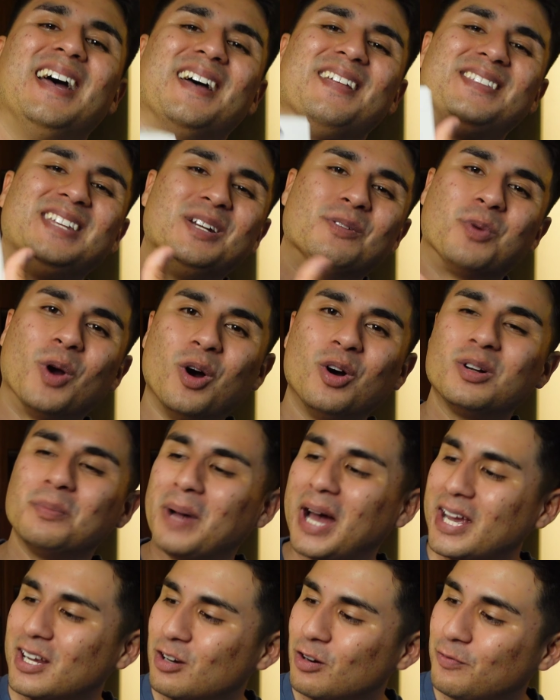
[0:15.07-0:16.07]
the Rode
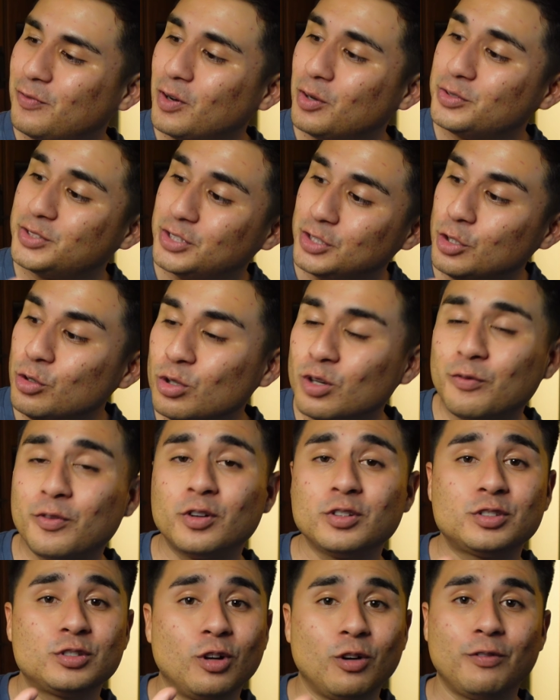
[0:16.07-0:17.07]
Microphones
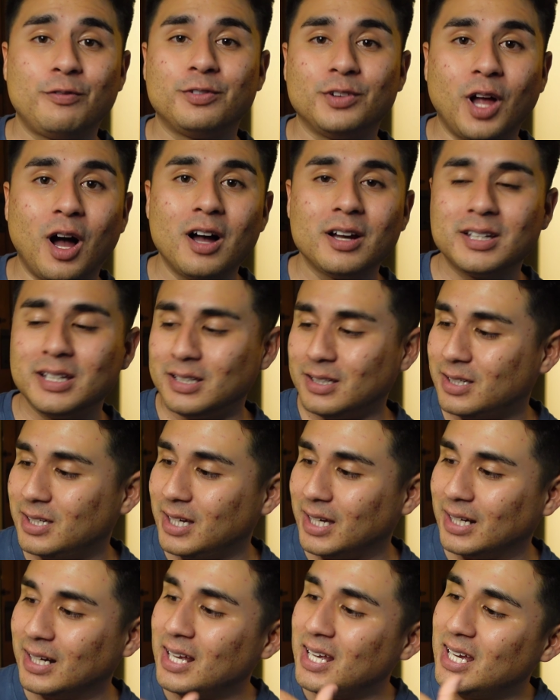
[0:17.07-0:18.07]
Universal Vlogging
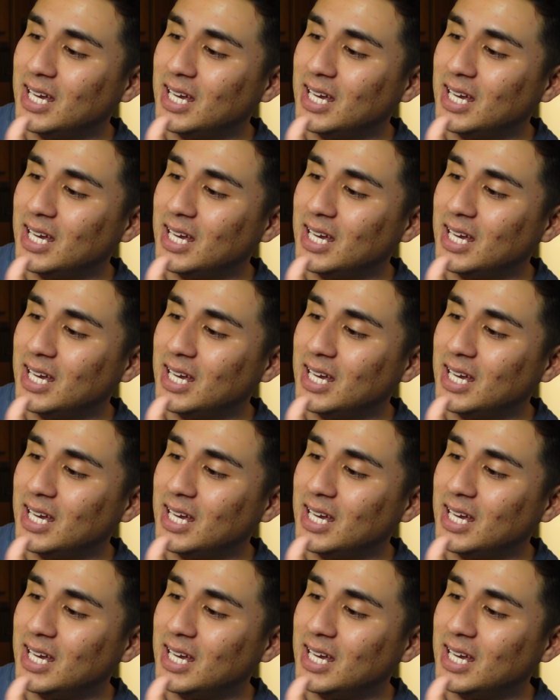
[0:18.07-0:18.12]
Kit,